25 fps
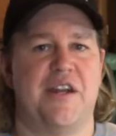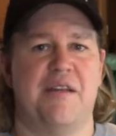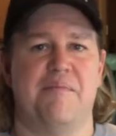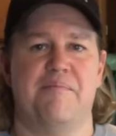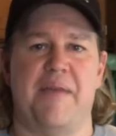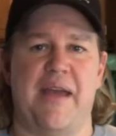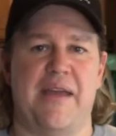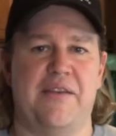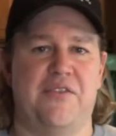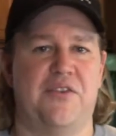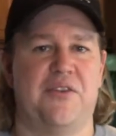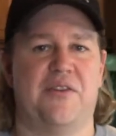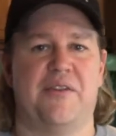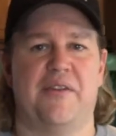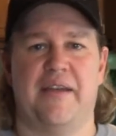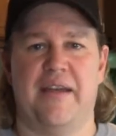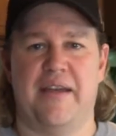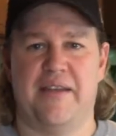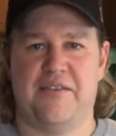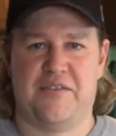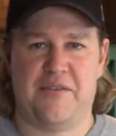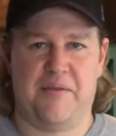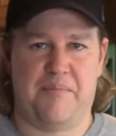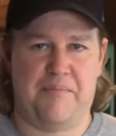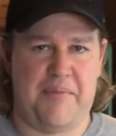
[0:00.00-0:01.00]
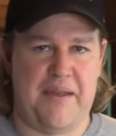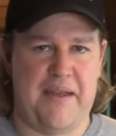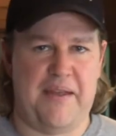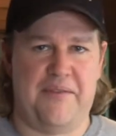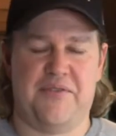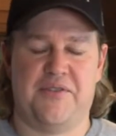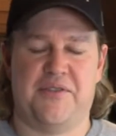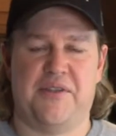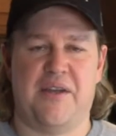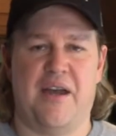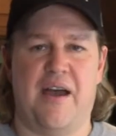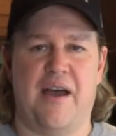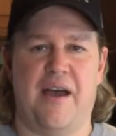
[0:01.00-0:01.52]
And basically it's a beef
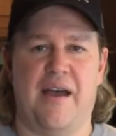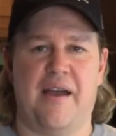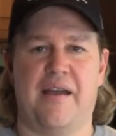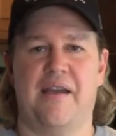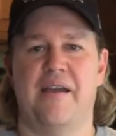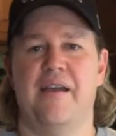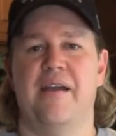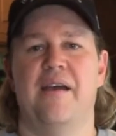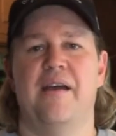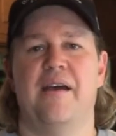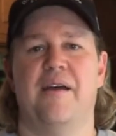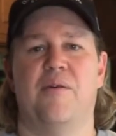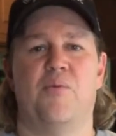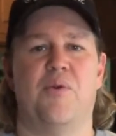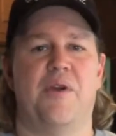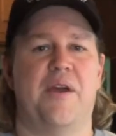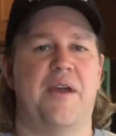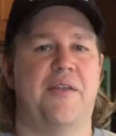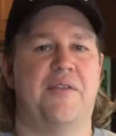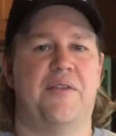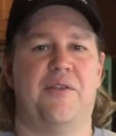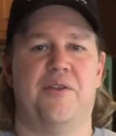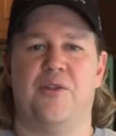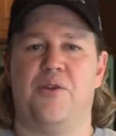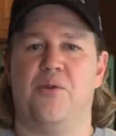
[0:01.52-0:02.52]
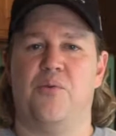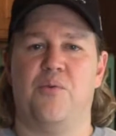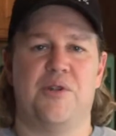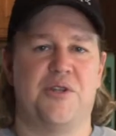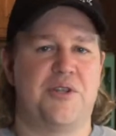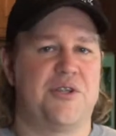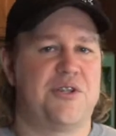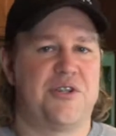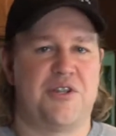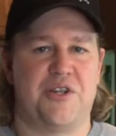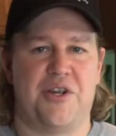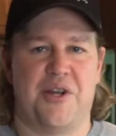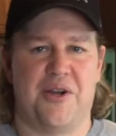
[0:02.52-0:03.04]
stock with a little
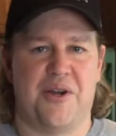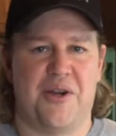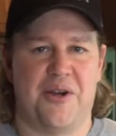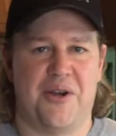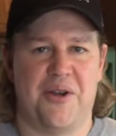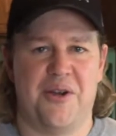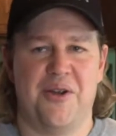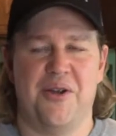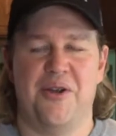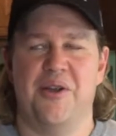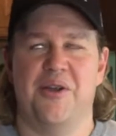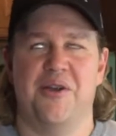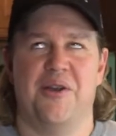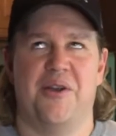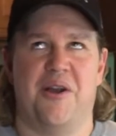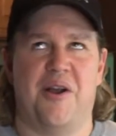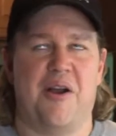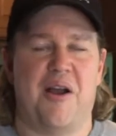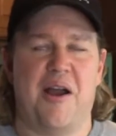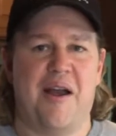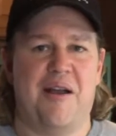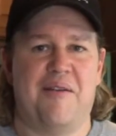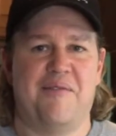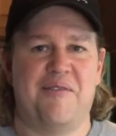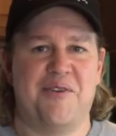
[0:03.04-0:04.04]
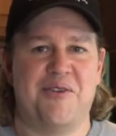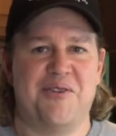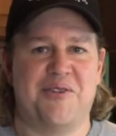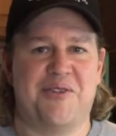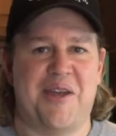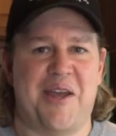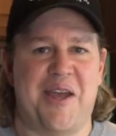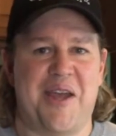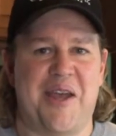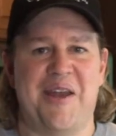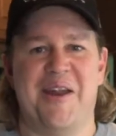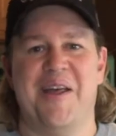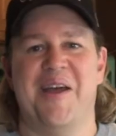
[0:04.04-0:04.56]
Worcestershire, or however you
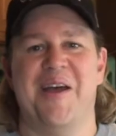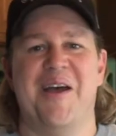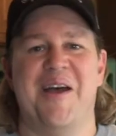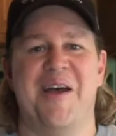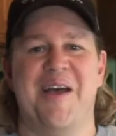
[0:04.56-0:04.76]
say it.